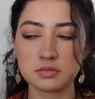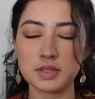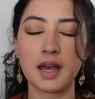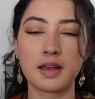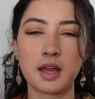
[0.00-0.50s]

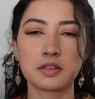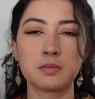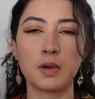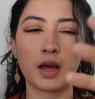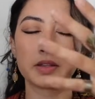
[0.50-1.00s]
Yeah, I got
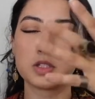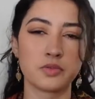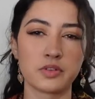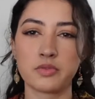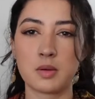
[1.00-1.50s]
them at
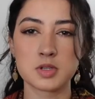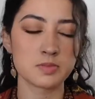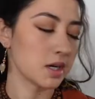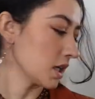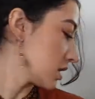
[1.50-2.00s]
different farmer's
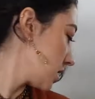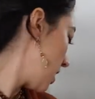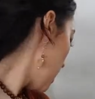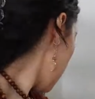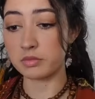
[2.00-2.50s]
markets.
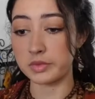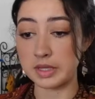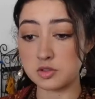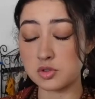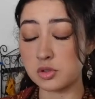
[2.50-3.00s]

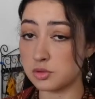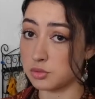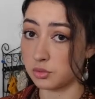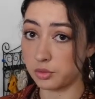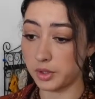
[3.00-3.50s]
That's the
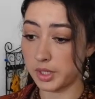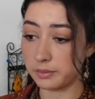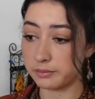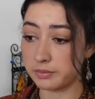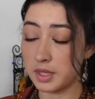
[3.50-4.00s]
jewelry.
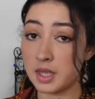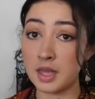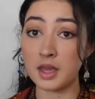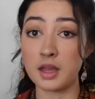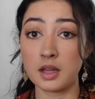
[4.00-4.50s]

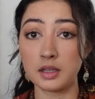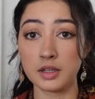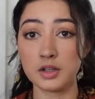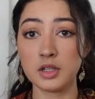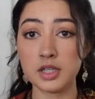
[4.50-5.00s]

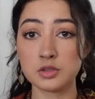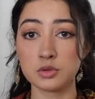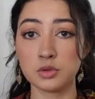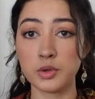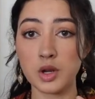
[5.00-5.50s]
Literally
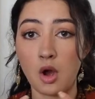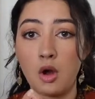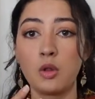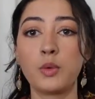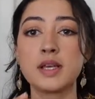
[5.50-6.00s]
jewelry
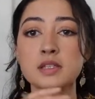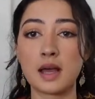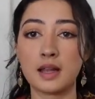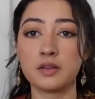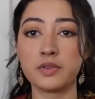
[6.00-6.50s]
always
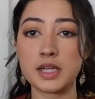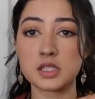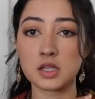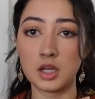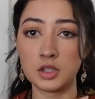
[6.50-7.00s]

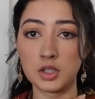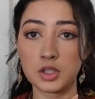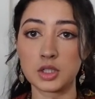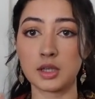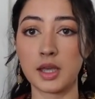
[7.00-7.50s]
elevates a
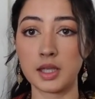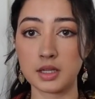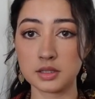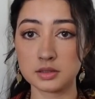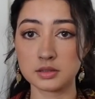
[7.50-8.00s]
look. Like